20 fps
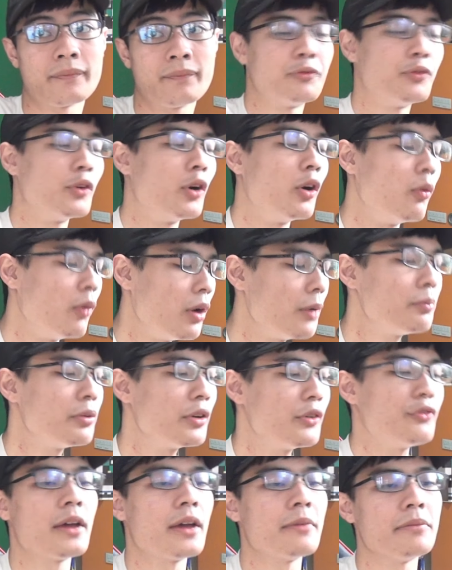But for
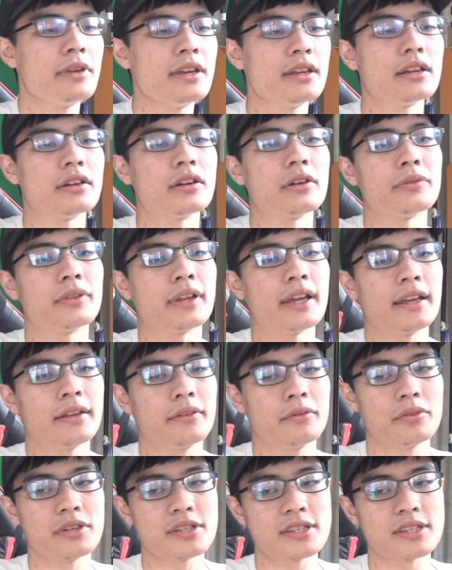1.5 meter of length,